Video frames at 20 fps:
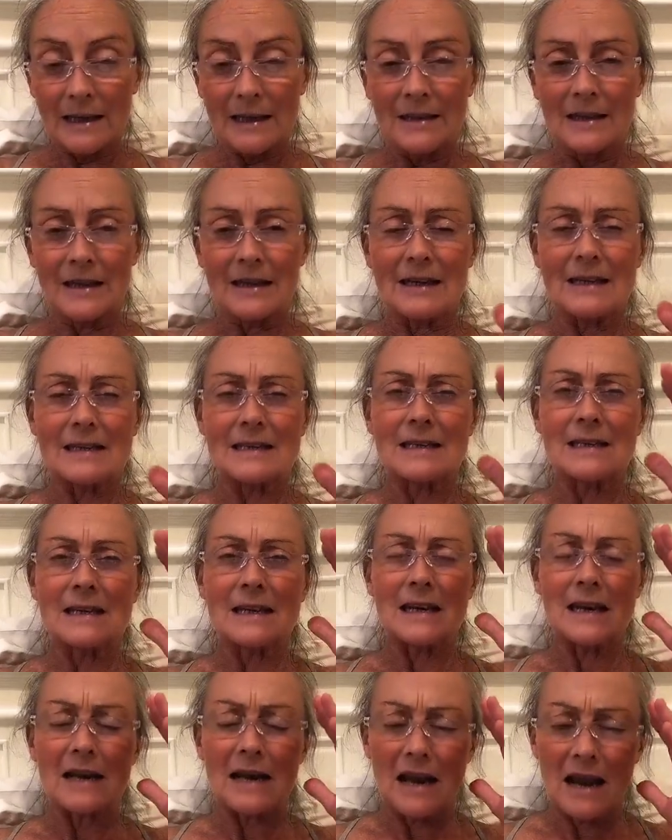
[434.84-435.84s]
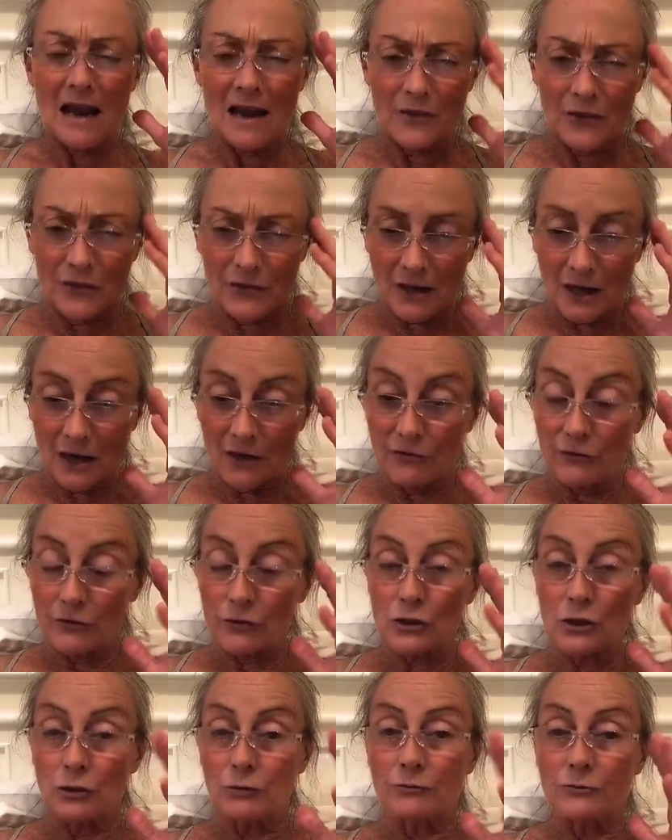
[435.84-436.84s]
There is nothing for
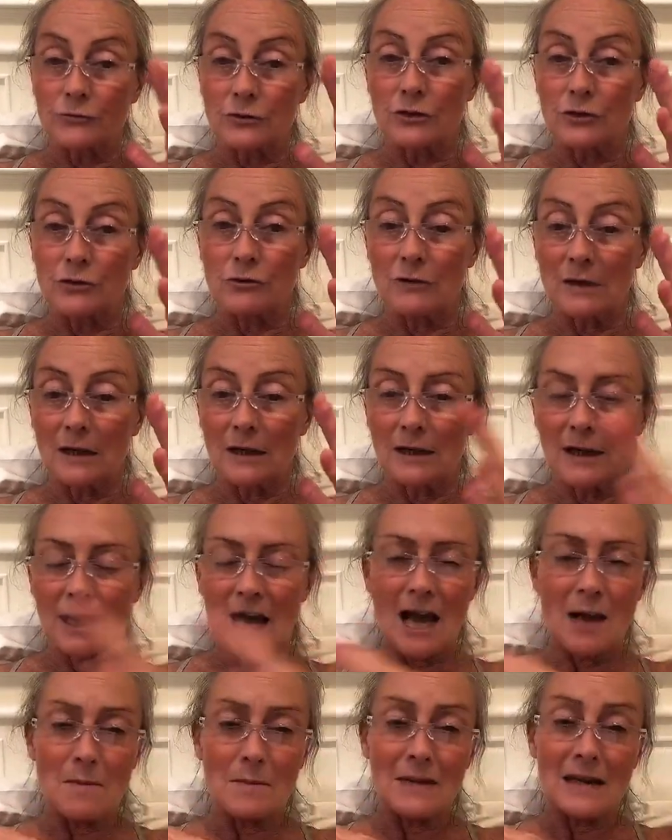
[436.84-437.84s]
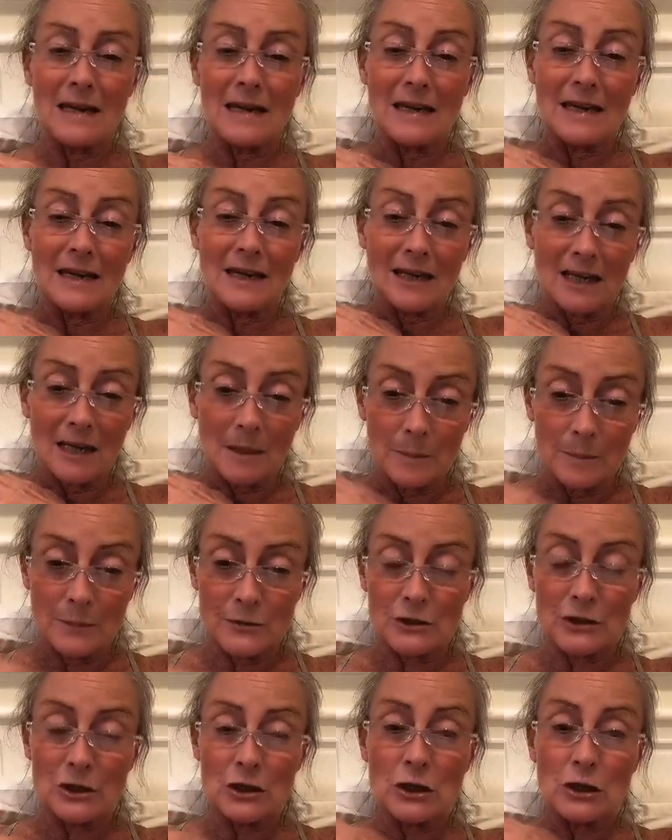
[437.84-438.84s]
children to do here. I mean,
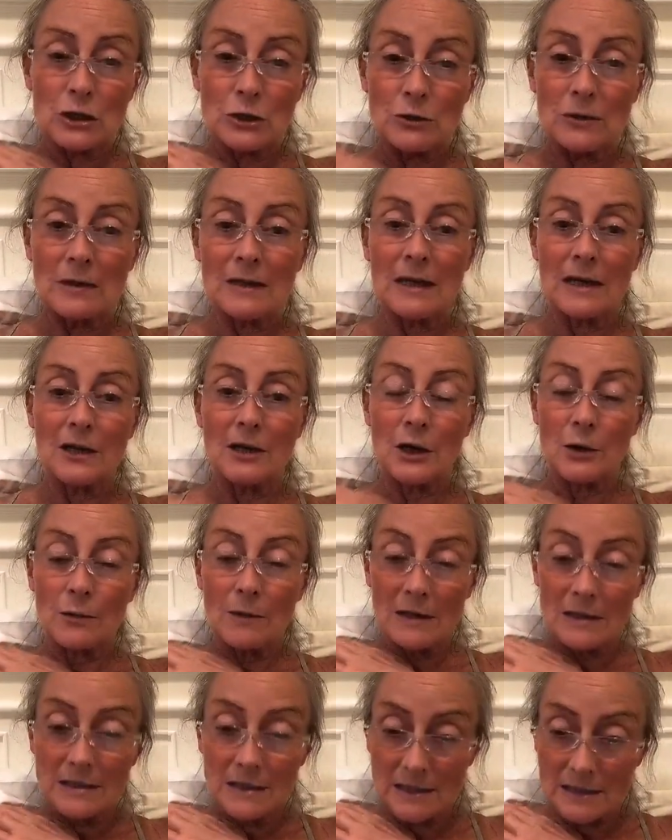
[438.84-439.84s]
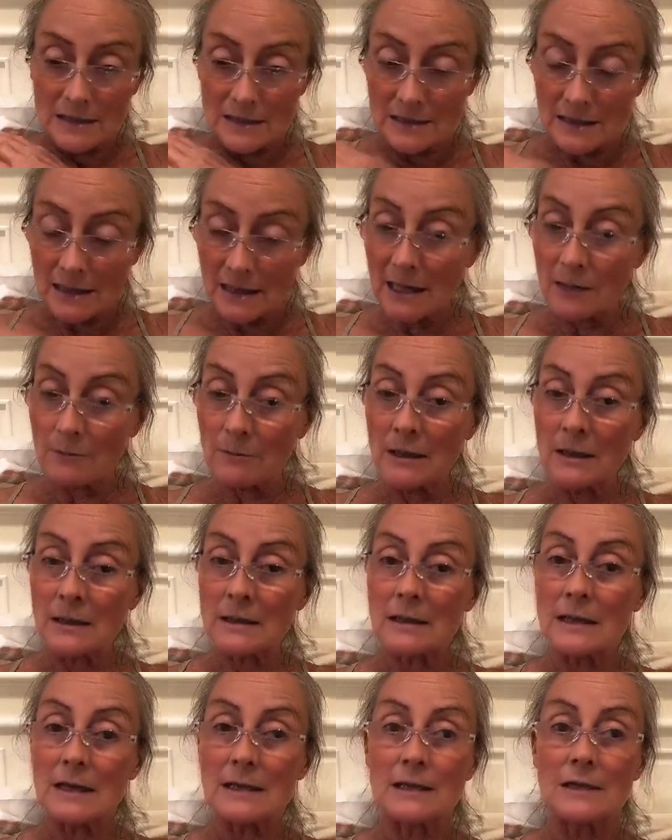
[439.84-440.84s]
absolutely no
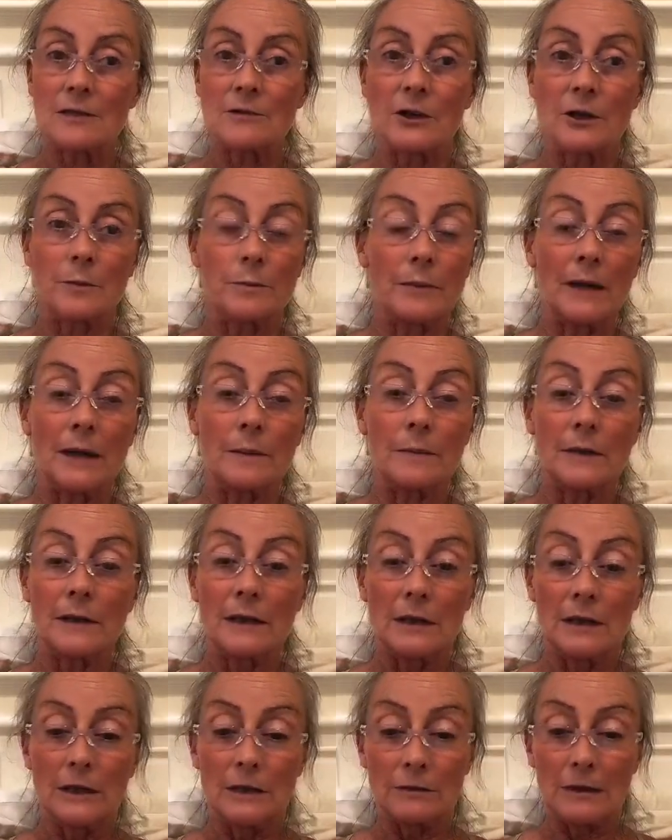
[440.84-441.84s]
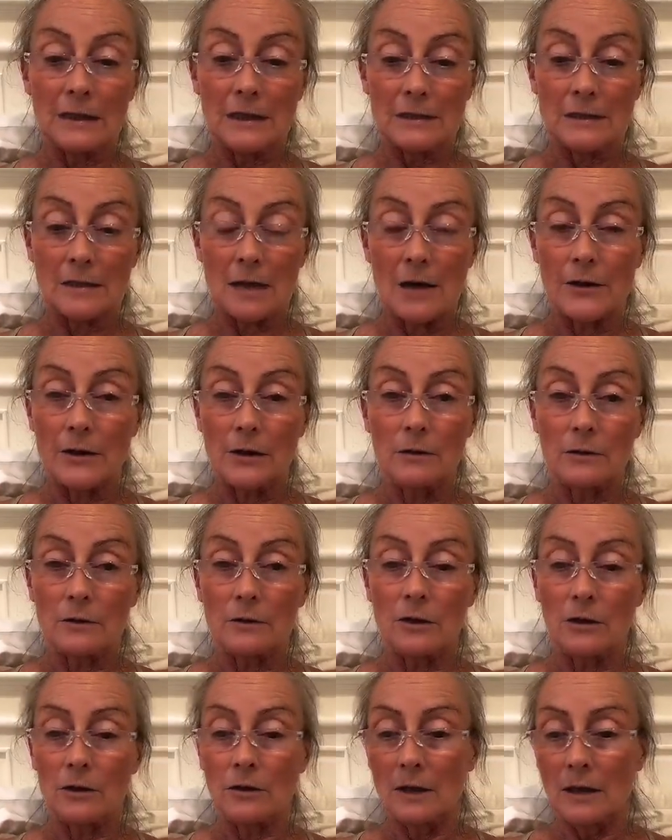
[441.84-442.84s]
entertainment, unless it's got a pub related around
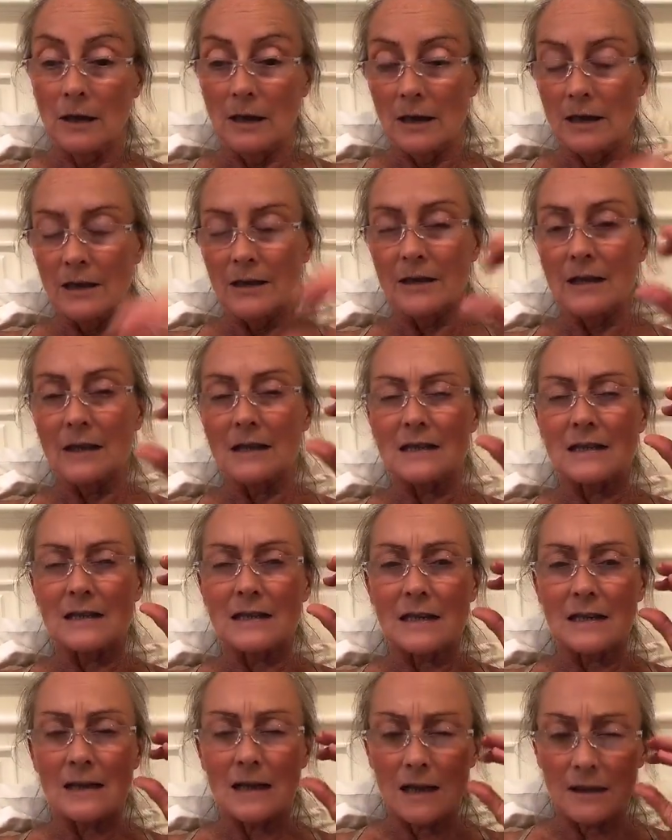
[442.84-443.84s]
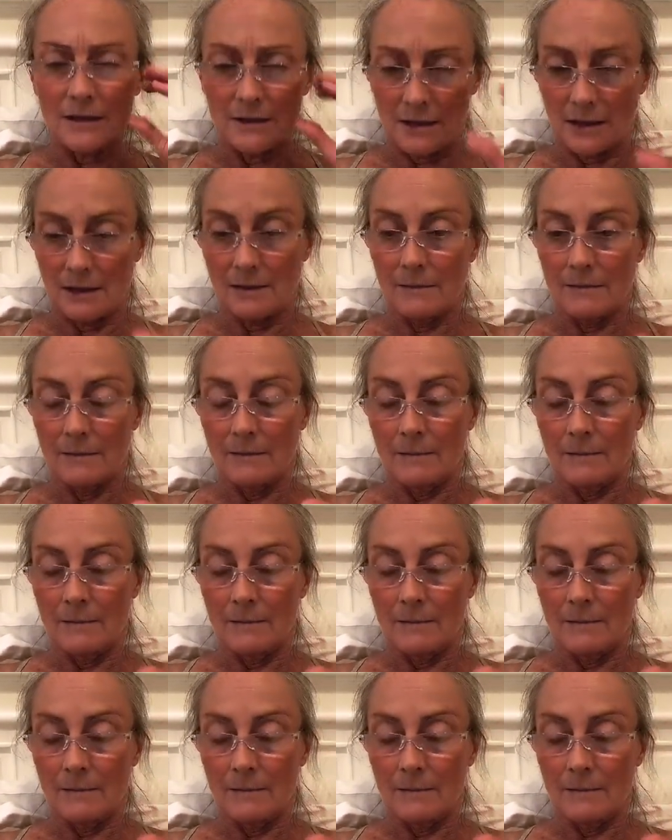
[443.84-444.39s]
alcohol. There is nothing.